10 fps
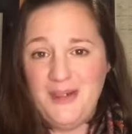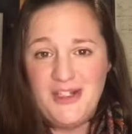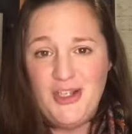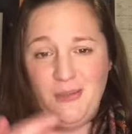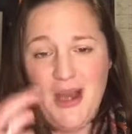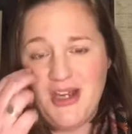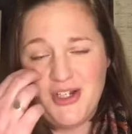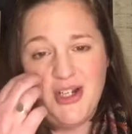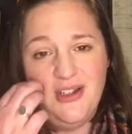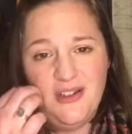two
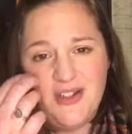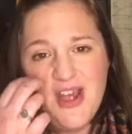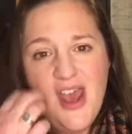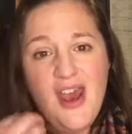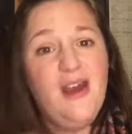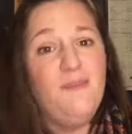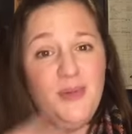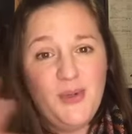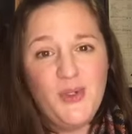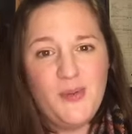passions and
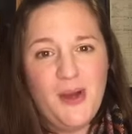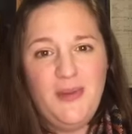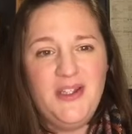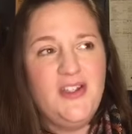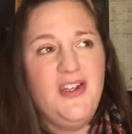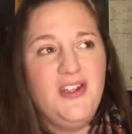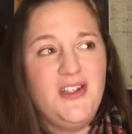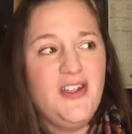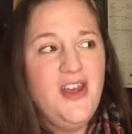build my business.